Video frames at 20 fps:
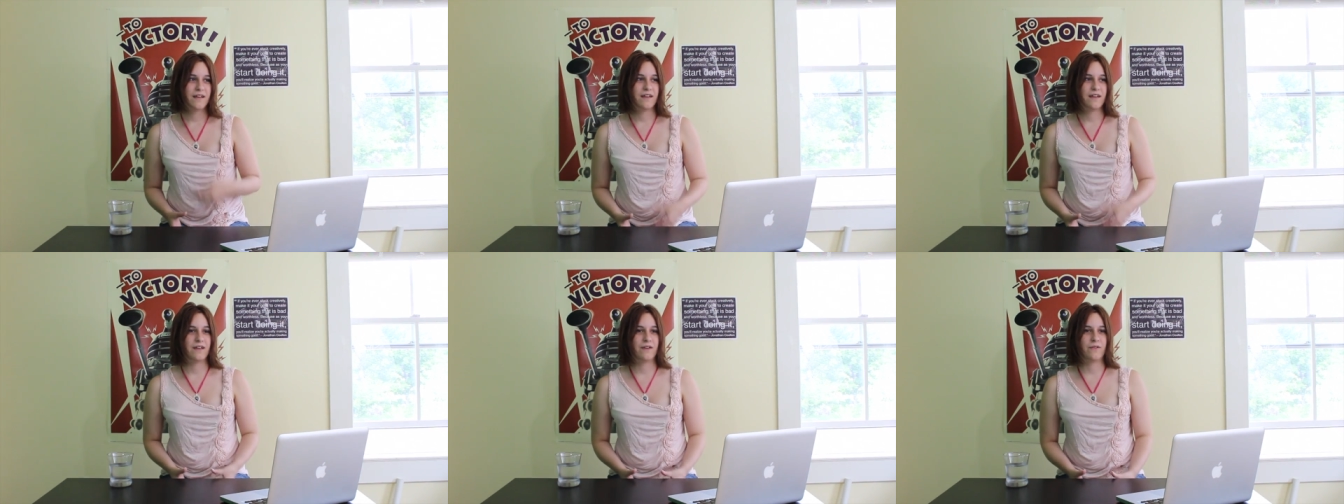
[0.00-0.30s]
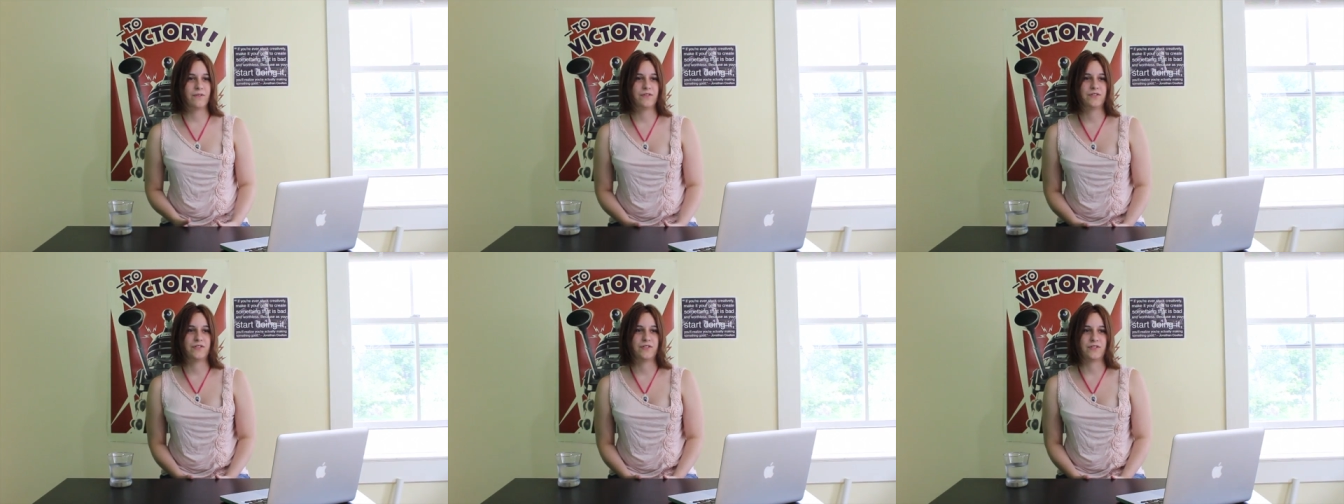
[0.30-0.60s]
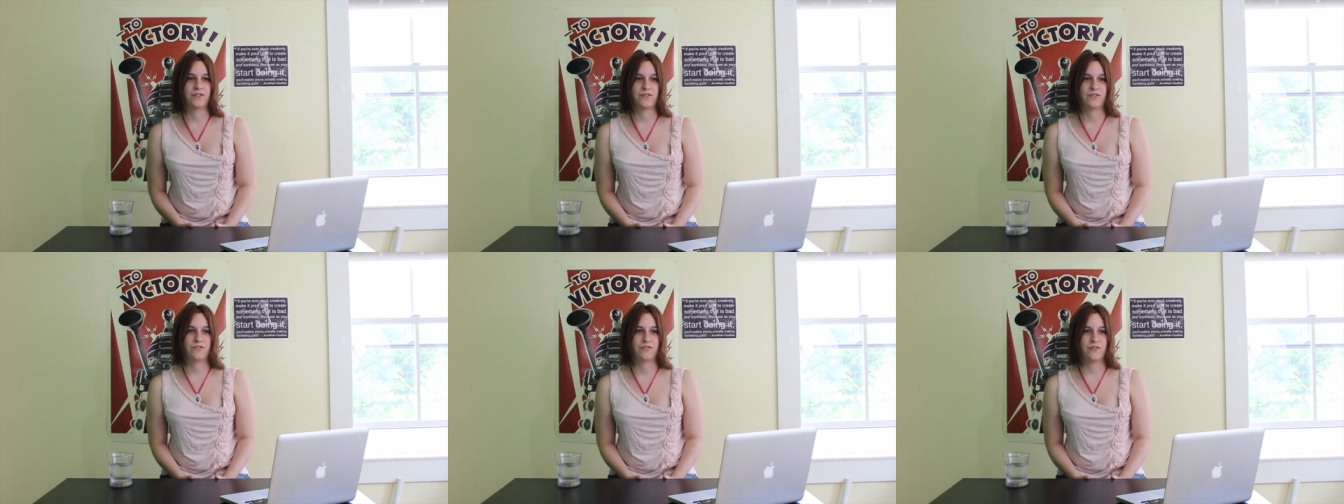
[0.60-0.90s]
It was
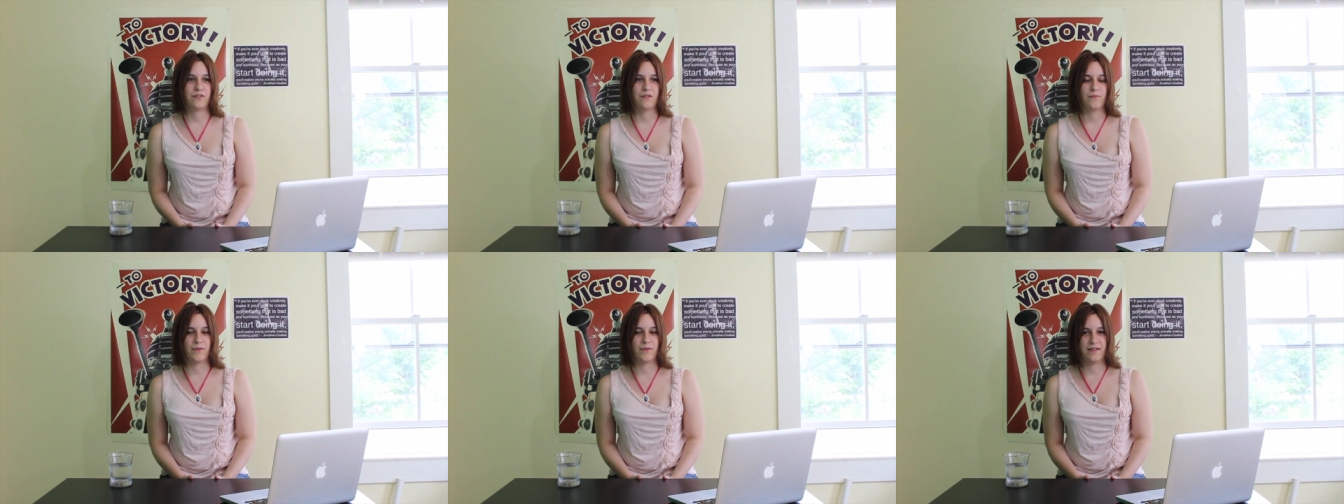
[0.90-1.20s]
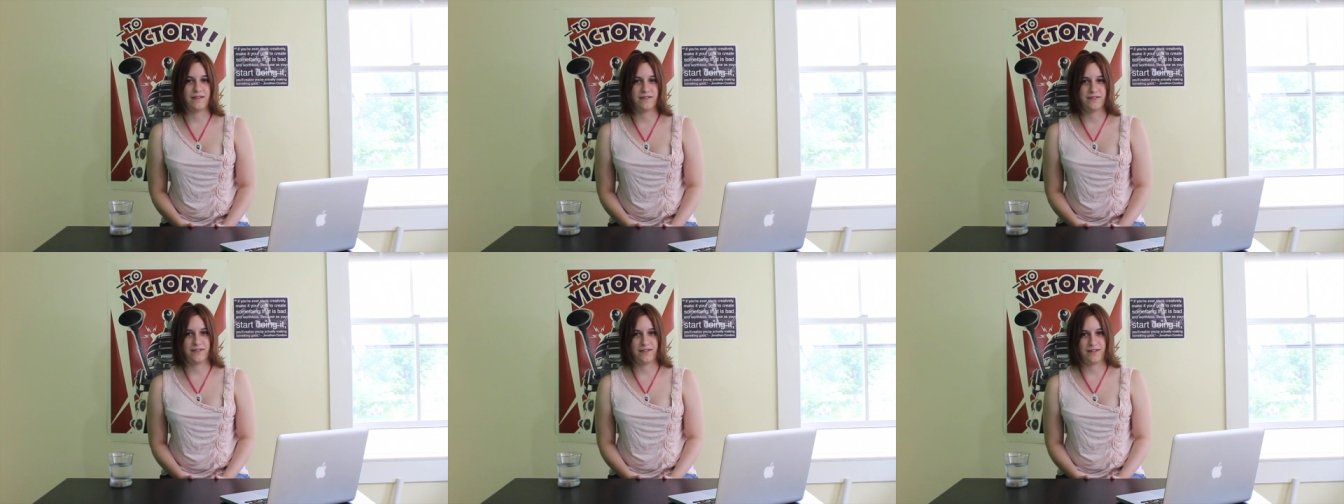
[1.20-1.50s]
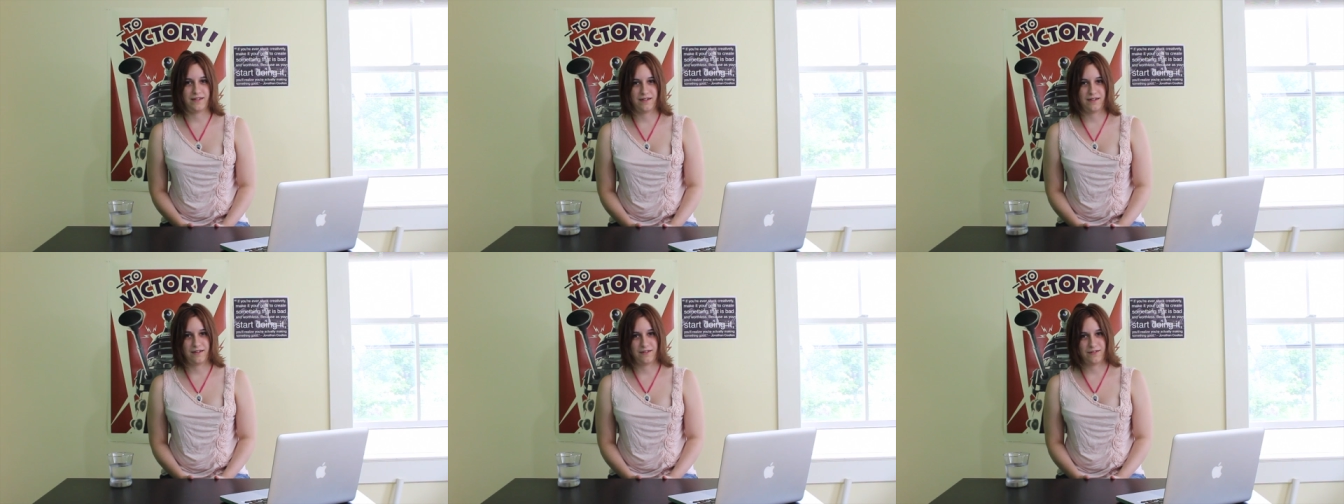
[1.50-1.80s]
just
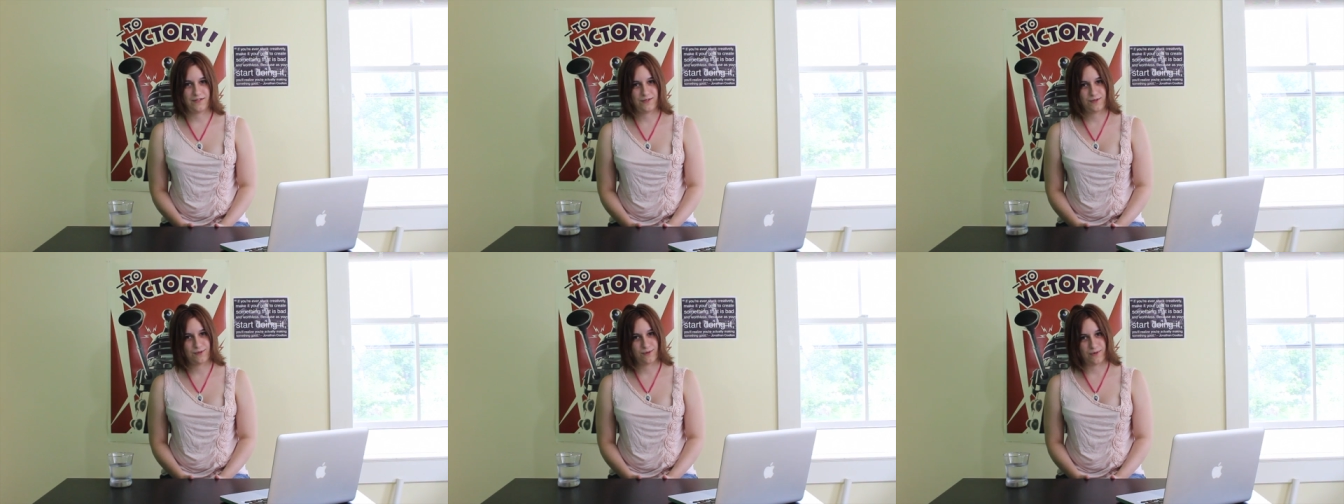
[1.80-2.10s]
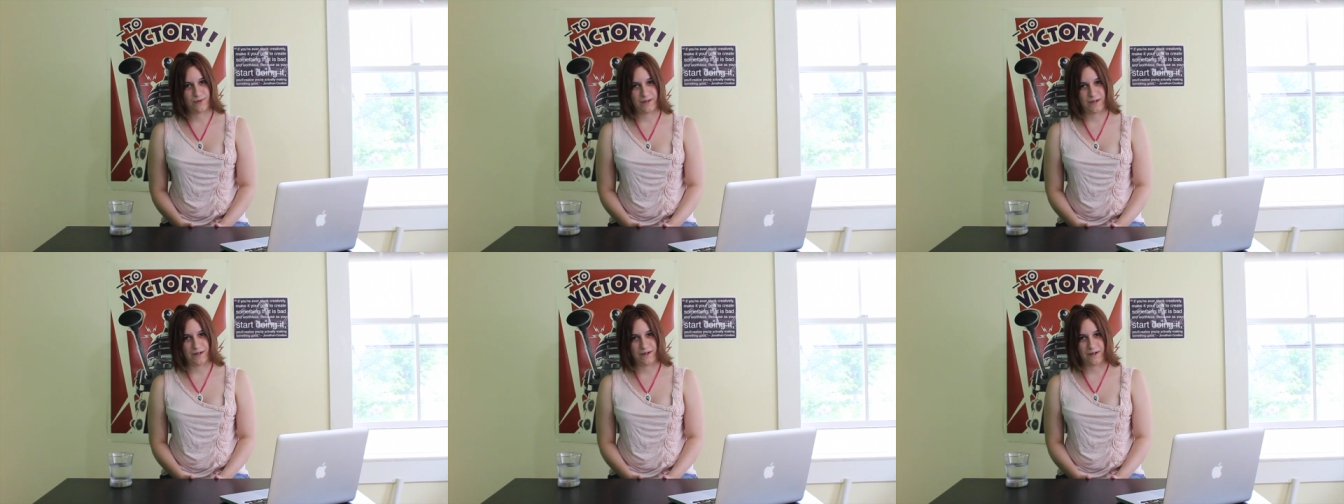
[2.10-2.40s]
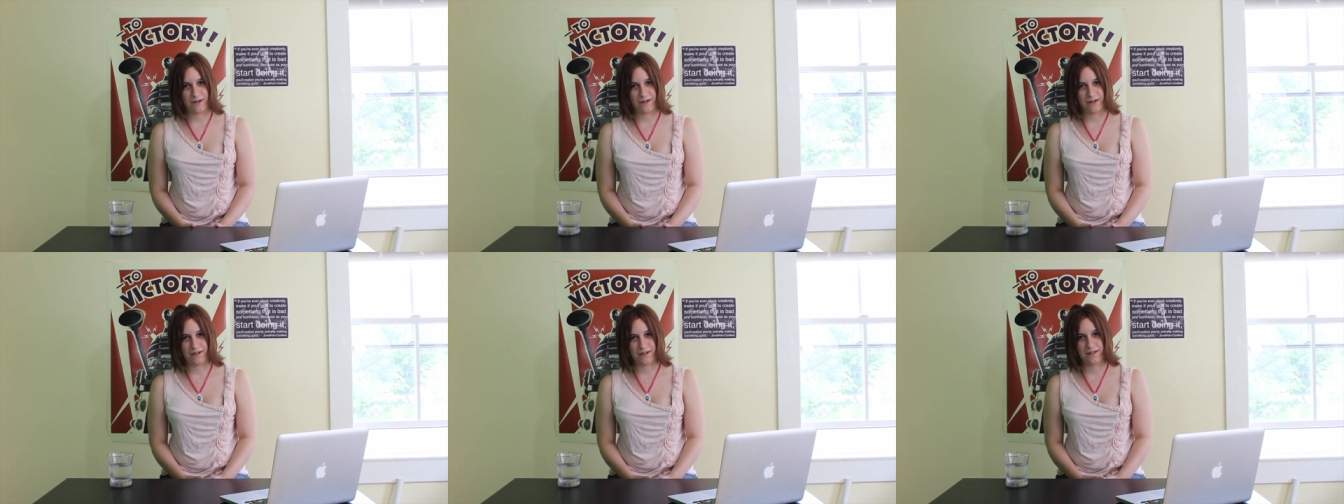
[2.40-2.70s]
amazing, and the story
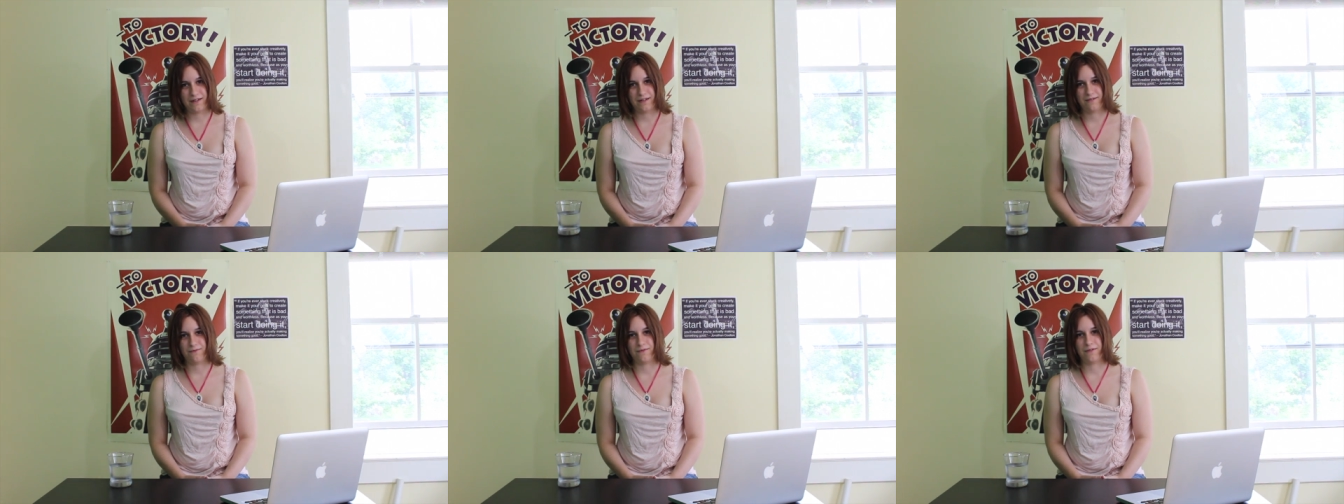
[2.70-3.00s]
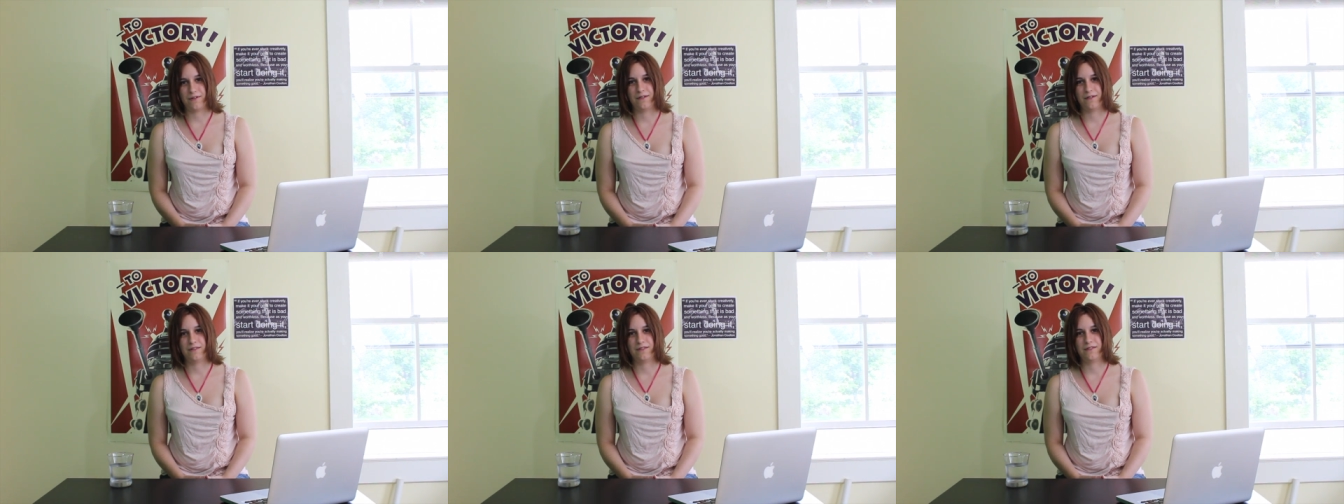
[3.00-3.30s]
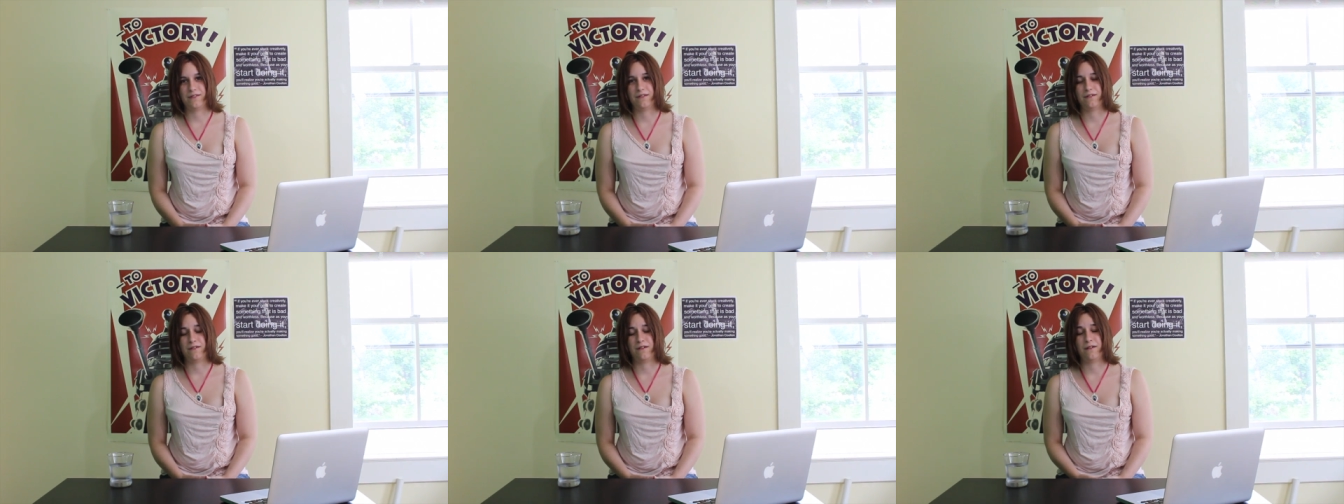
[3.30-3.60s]
arc
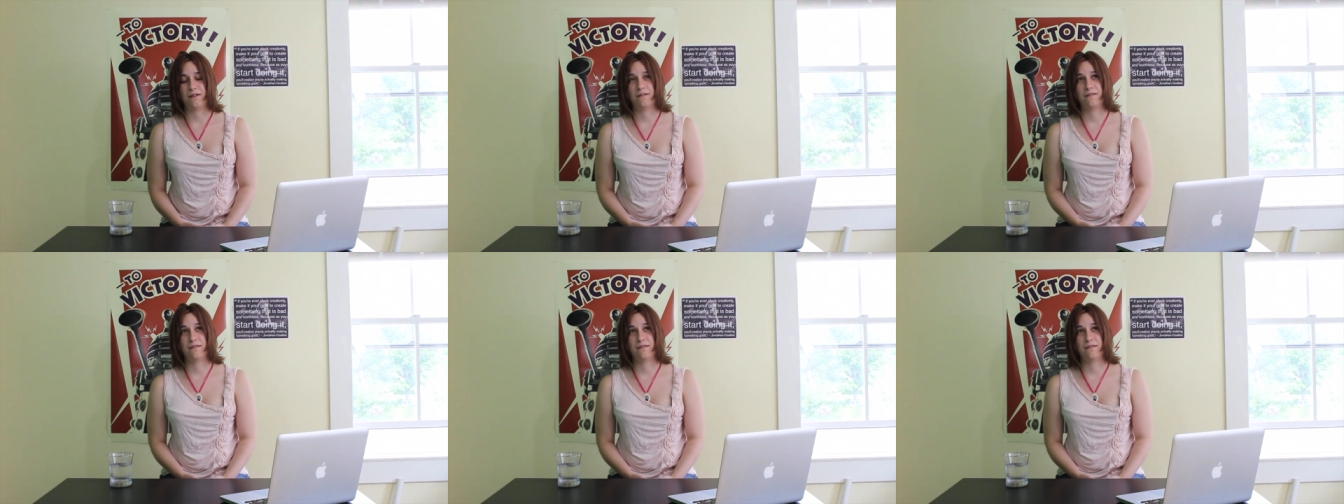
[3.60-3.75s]
was an